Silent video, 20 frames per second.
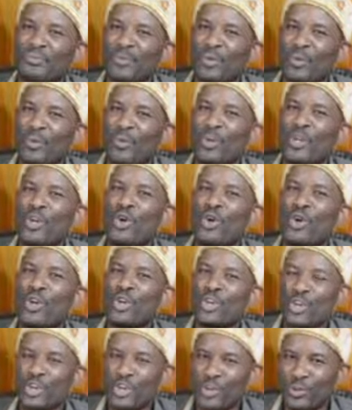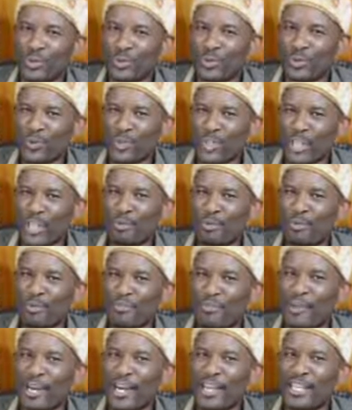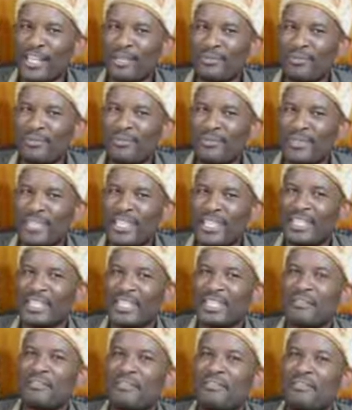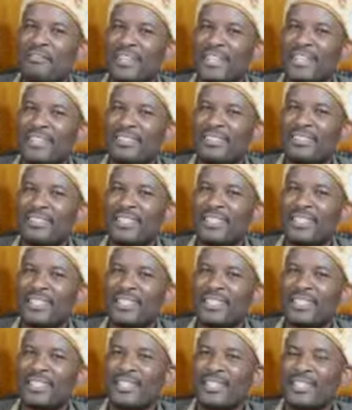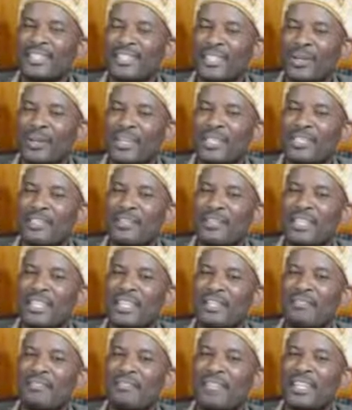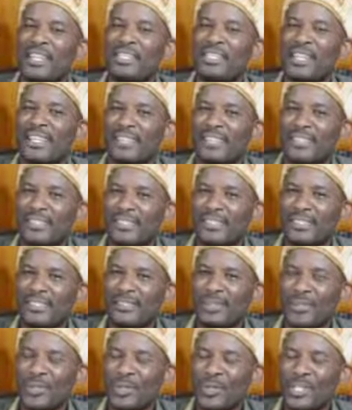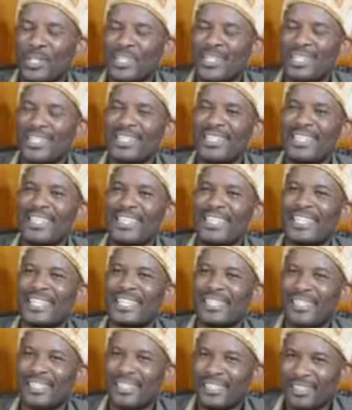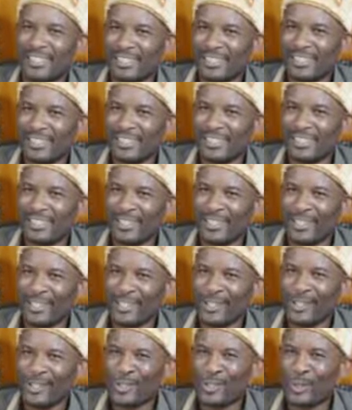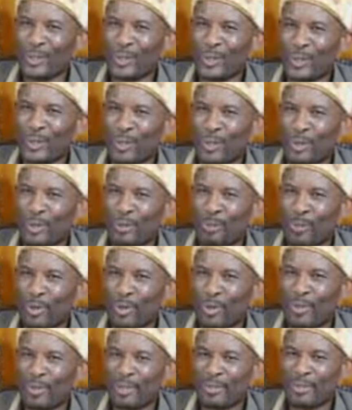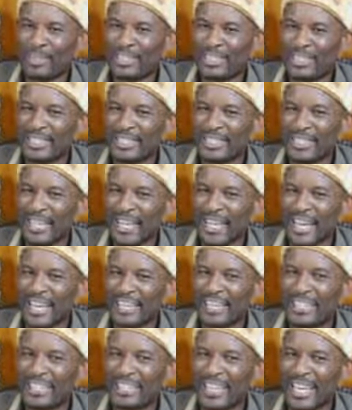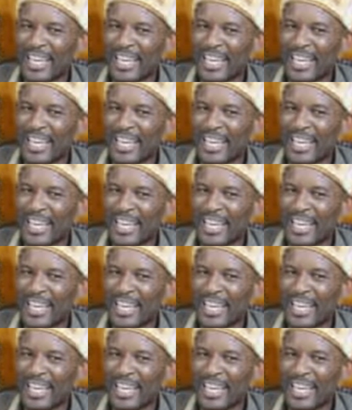we all know that before Adam and Eve fell, there was a third factor, which was the snake. So probably is